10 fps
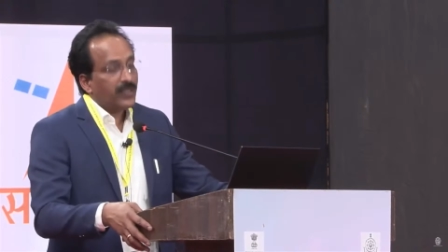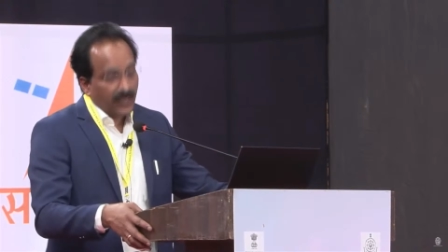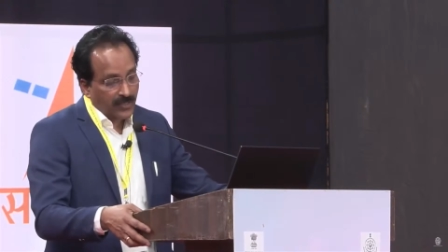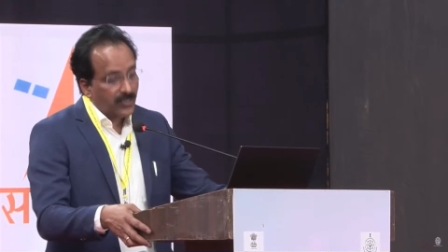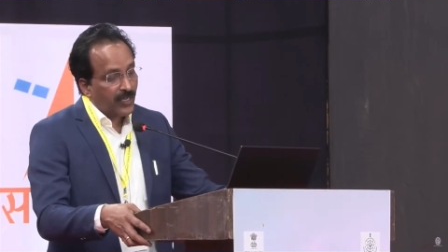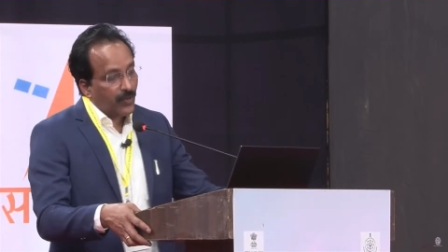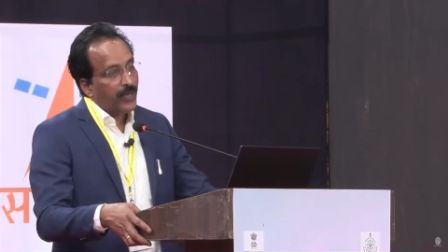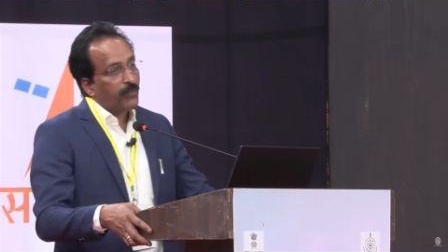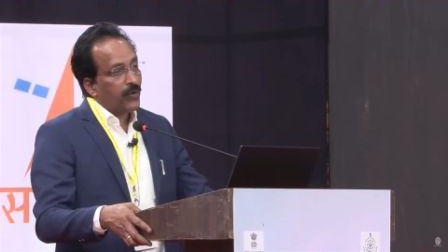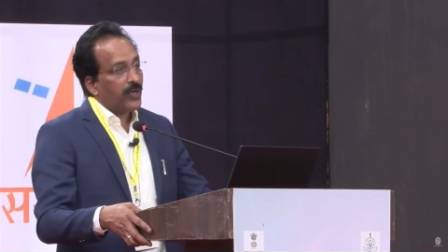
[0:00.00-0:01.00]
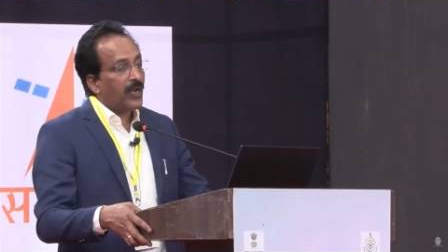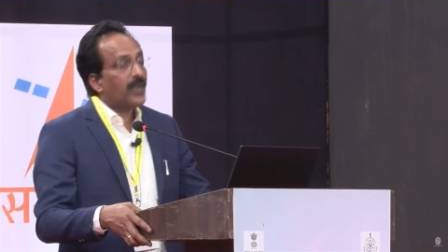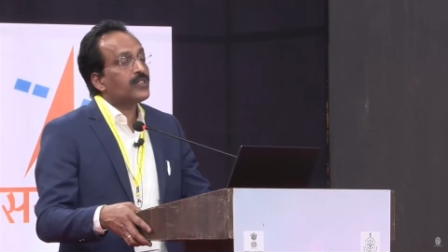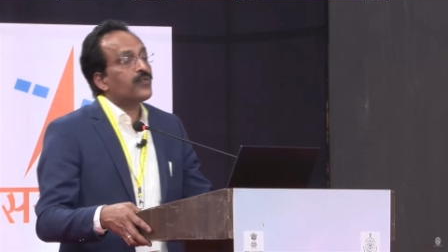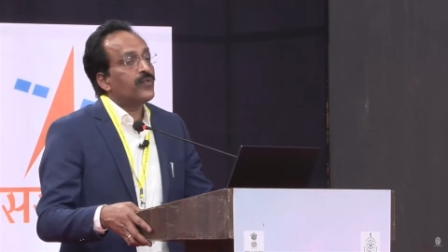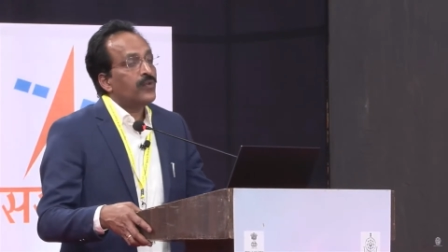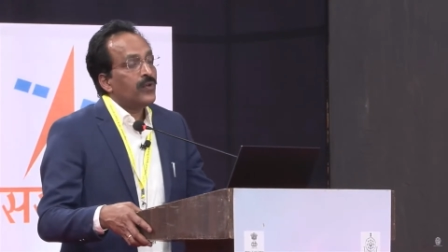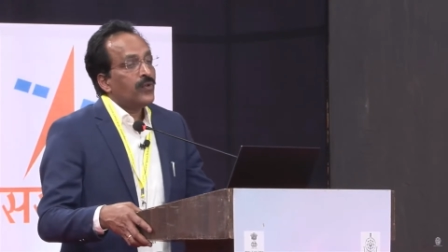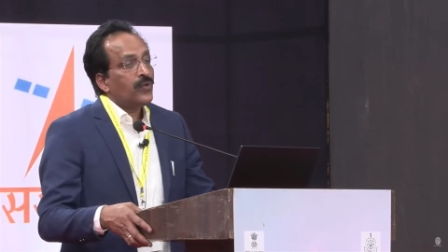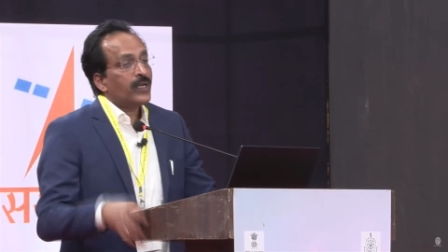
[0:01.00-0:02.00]
I think it's equally important. Unless we
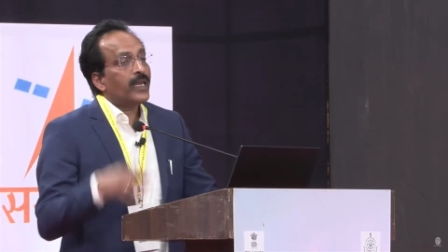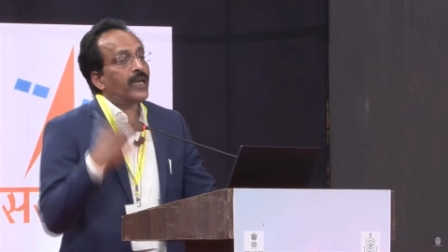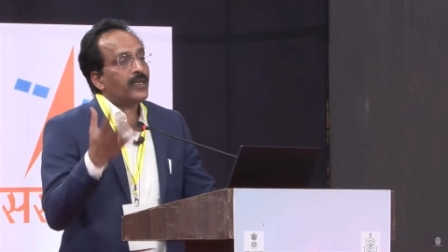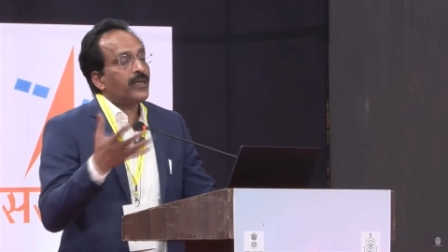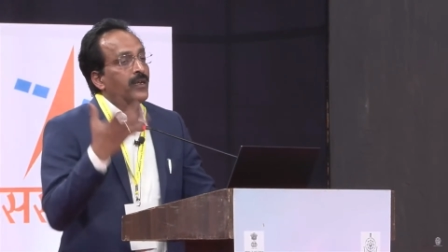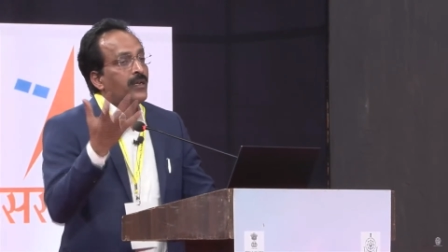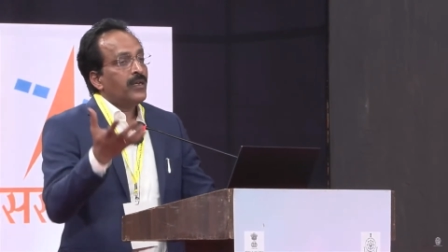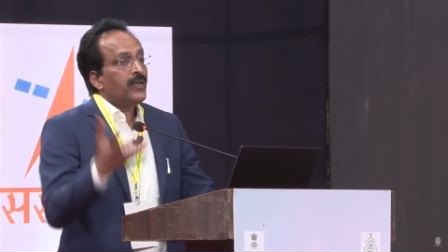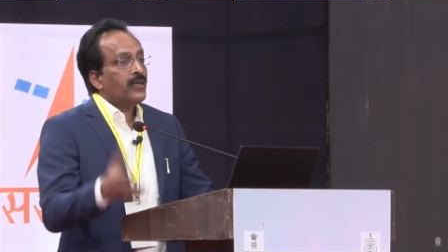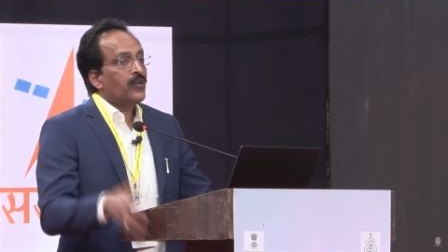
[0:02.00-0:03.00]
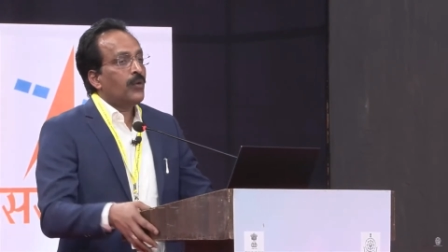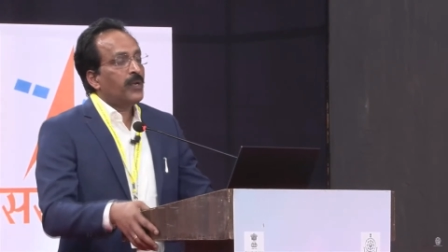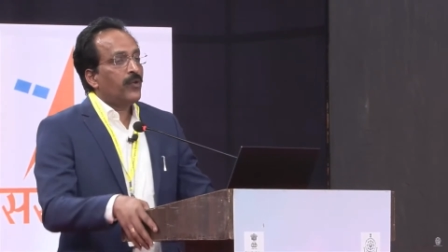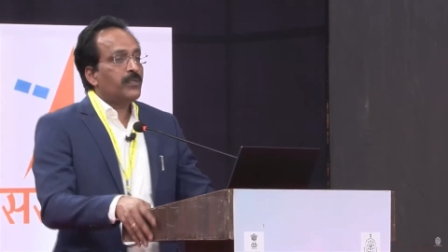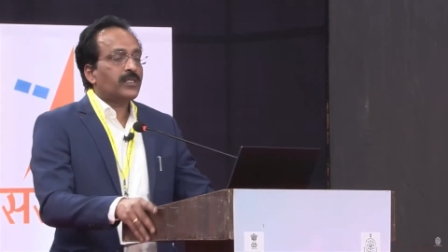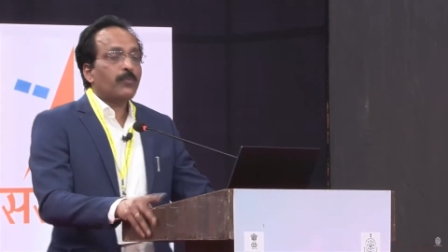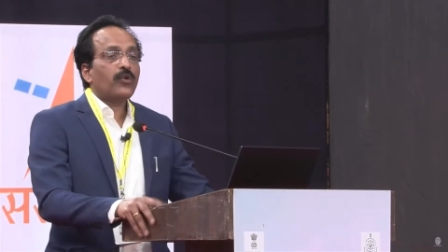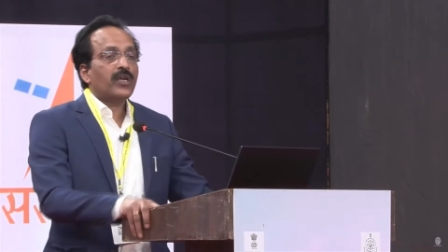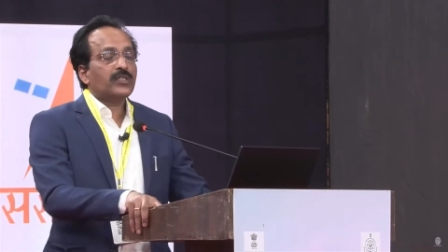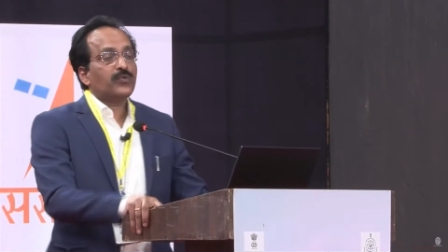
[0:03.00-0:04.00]
create it, nobody will be
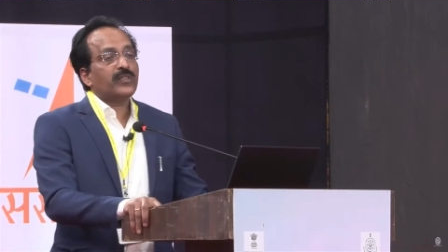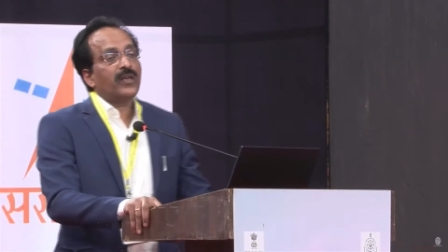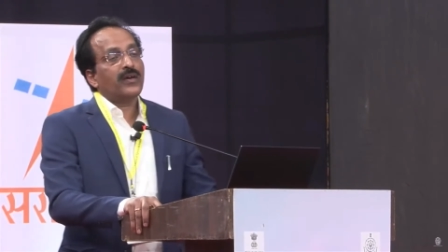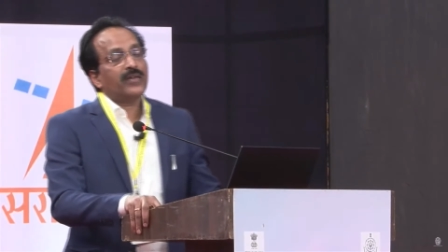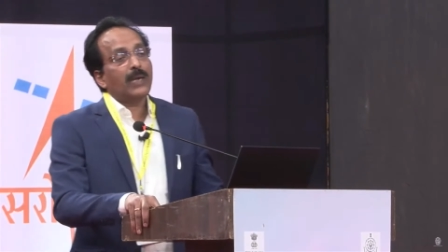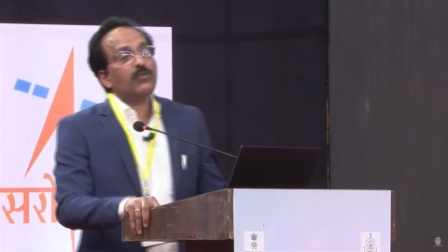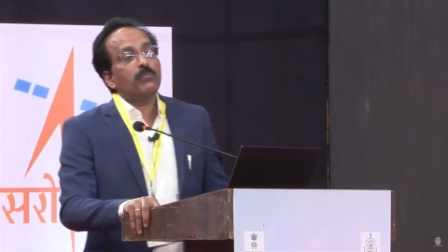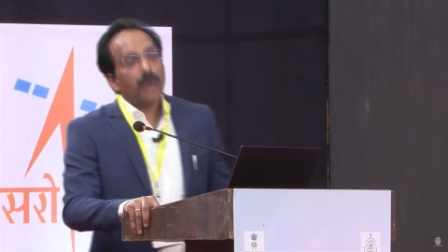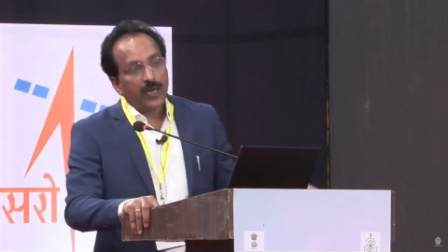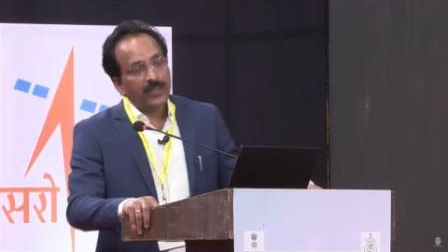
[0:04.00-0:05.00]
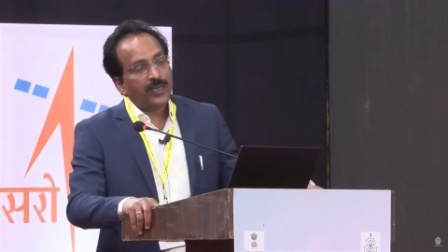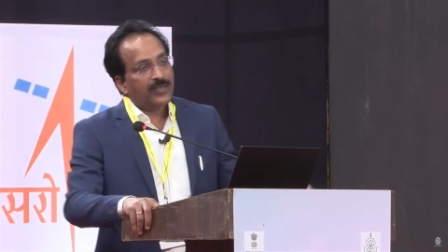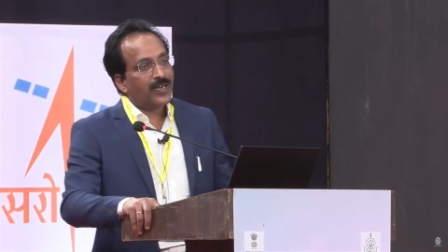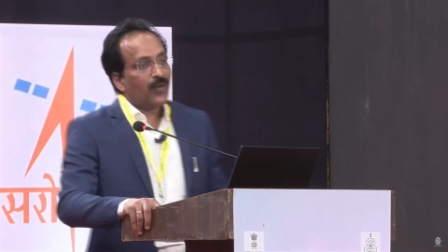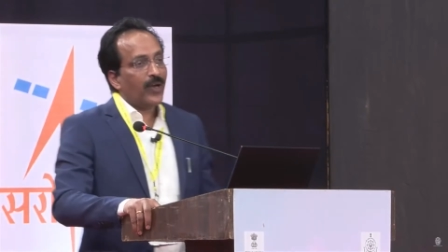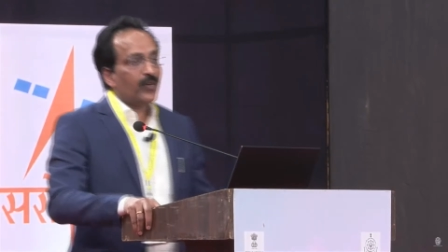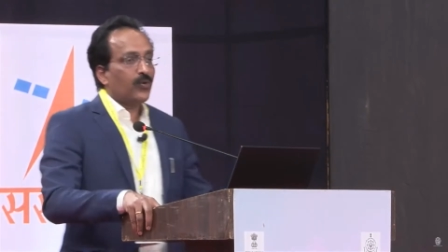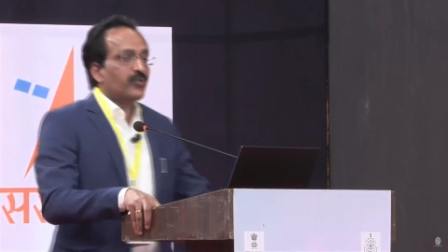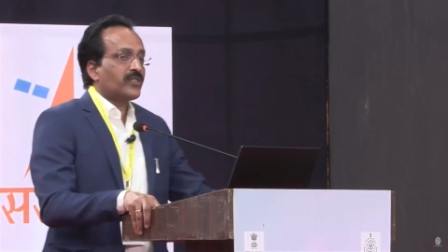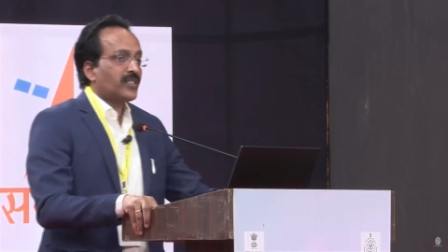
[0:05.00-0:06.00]
supporting us with the type of money that is required to
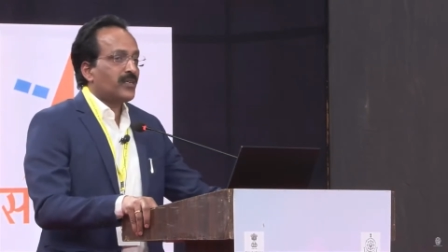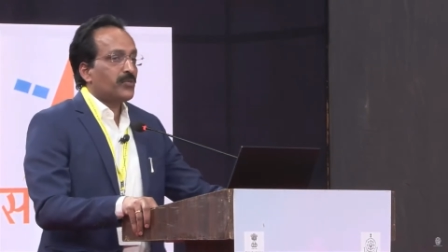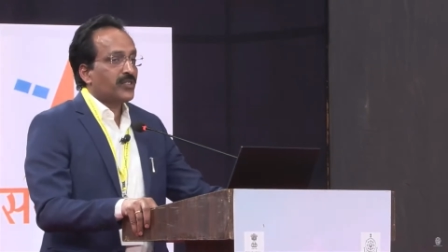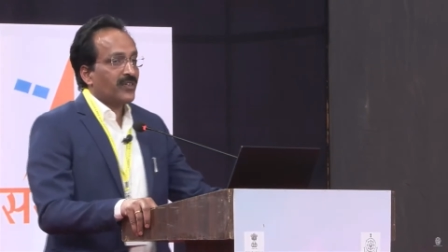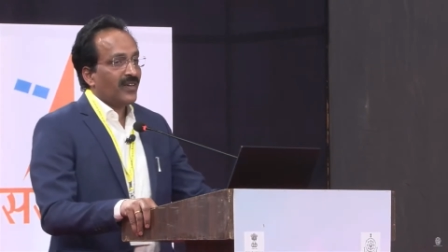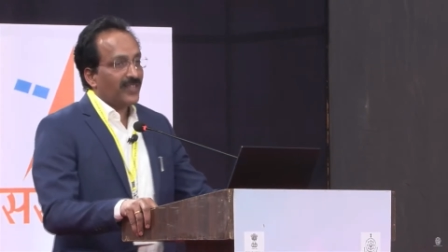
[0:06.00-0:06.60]
do such a mission.